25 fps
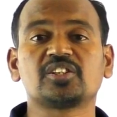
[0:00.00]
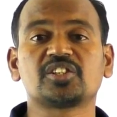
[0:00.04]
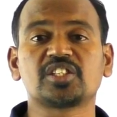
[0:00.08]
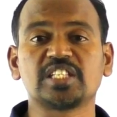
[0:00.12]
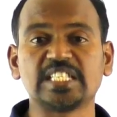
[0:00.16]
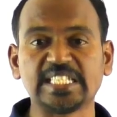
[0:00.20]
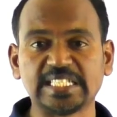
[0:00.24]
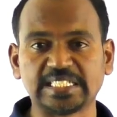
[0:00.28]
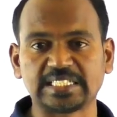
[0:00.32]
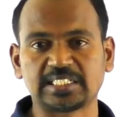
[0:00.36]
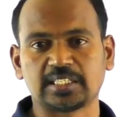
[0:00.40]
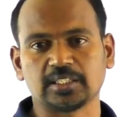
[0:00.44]

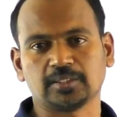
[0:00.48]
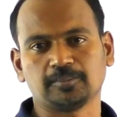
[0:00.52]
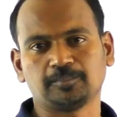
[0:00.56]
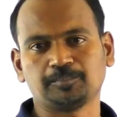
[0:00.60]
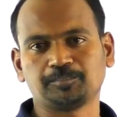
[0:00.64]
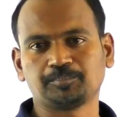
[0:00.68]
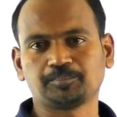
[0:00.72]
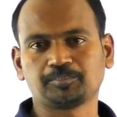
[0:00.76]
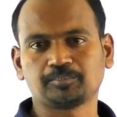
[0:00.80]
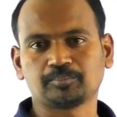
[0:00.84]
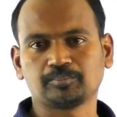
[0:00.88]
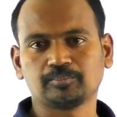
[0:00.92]
sheet,
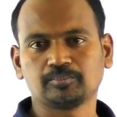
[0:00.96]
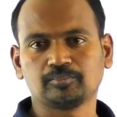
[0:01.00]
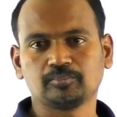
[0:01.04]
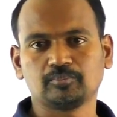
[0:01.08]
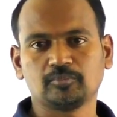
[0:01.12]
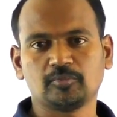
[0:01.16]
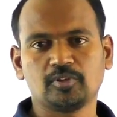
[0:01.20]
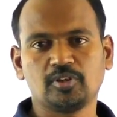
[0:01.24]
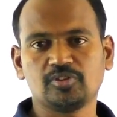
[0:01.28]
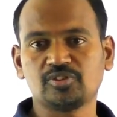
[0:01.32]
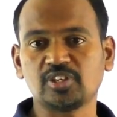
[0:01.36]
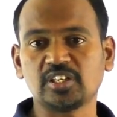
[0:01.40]

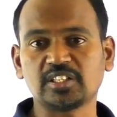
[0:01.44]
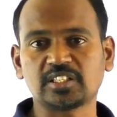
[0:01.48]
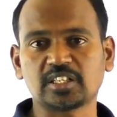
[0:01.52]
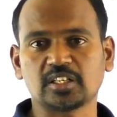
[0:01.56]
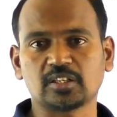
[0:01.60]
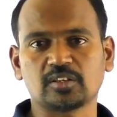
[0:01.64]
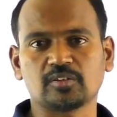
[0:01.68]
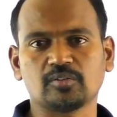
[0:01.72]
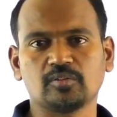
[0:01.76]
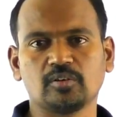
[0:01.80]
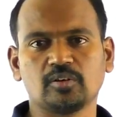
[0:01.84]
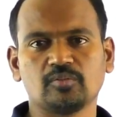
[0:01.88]
isn't
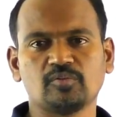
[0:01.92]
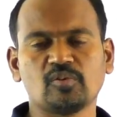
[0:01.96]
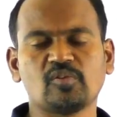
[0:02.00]
it?